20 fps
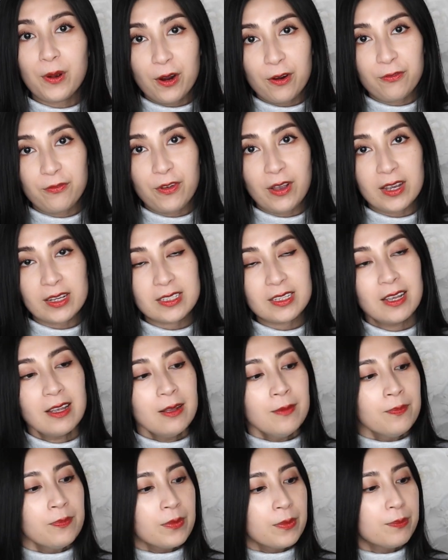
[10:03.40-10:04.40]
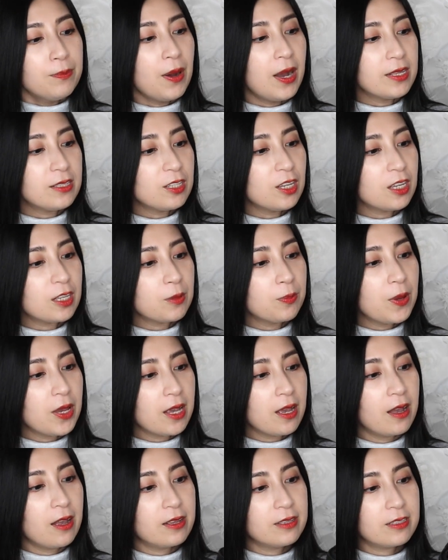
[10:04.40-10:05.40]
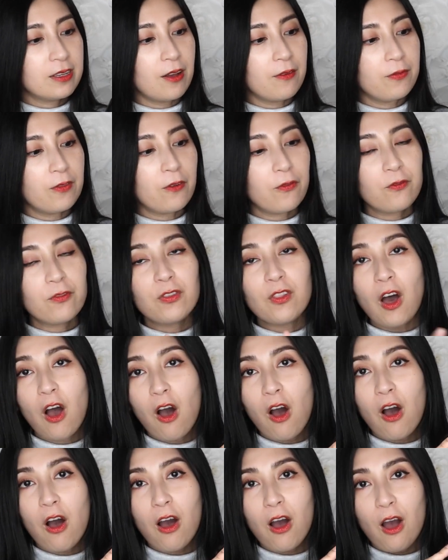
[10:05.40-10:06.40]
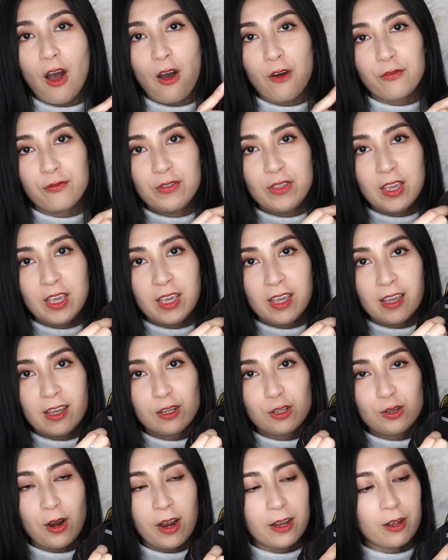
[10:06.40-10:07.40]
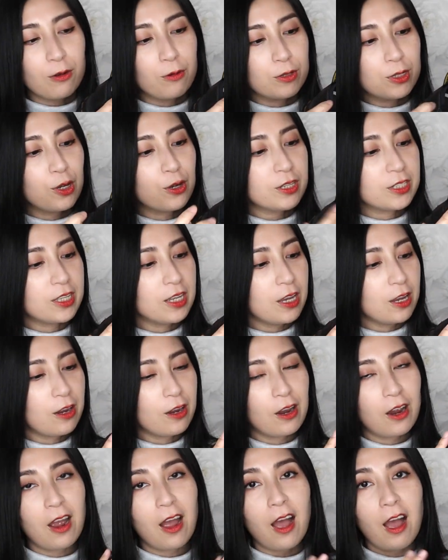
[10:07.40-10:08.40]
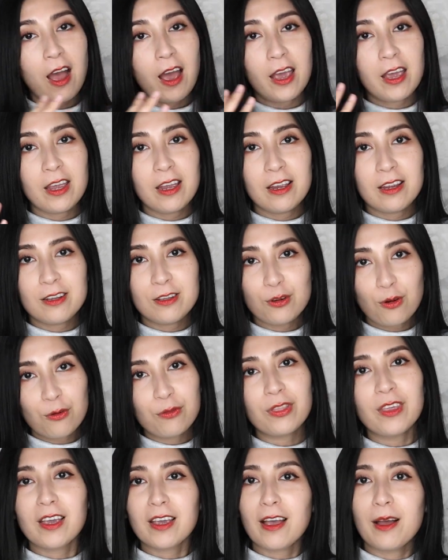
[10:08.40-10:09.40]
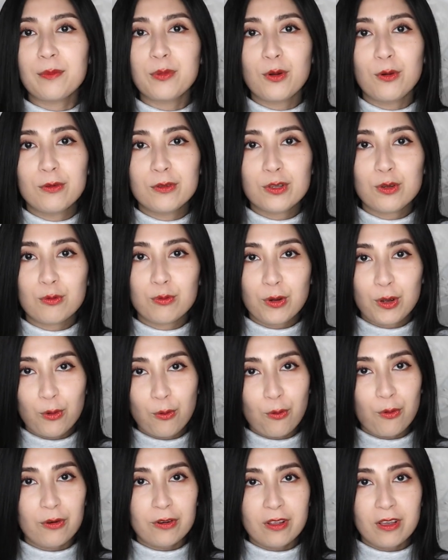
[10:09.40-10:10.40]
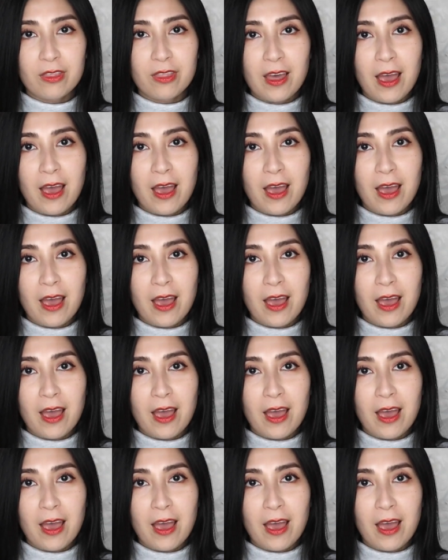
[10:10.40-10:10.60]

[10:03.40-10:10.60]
perfect. but just because of the flaw of the triangle hooks here, I don't think I'm going to reorder